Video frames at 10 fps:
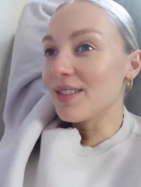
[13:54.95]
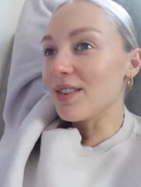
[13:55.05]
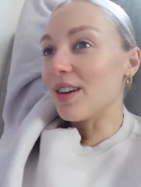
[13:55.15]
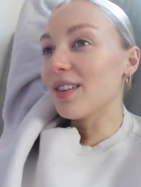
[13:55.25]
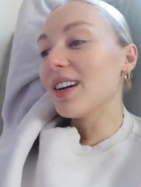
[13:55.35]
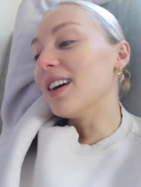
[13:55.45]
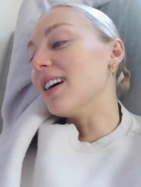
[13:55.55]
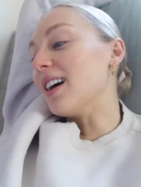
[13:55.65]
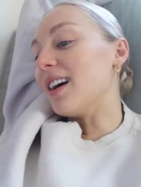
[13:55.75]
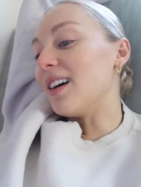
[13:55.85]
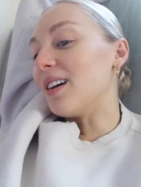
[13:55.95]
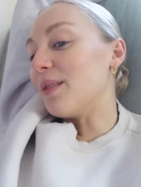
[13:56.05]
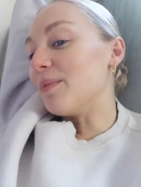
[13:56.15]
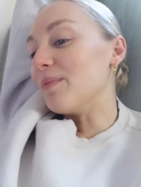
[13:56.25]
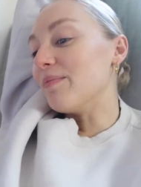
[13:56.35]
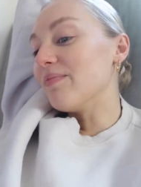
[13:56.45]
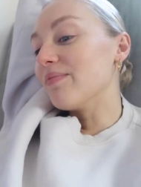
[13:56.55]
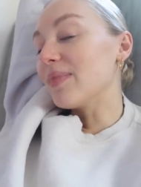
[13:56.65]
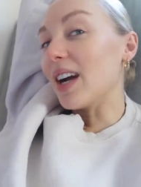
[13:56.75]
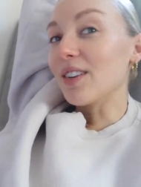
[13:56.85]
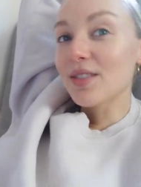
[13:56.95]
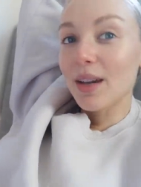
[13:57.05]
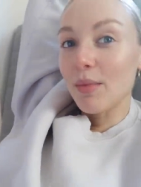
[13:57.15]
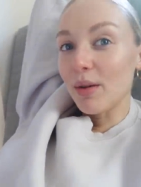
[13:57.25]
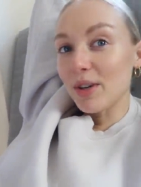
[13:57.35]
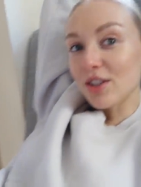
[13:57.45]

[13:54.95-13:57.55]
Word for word: So um, yeah, I just came home, I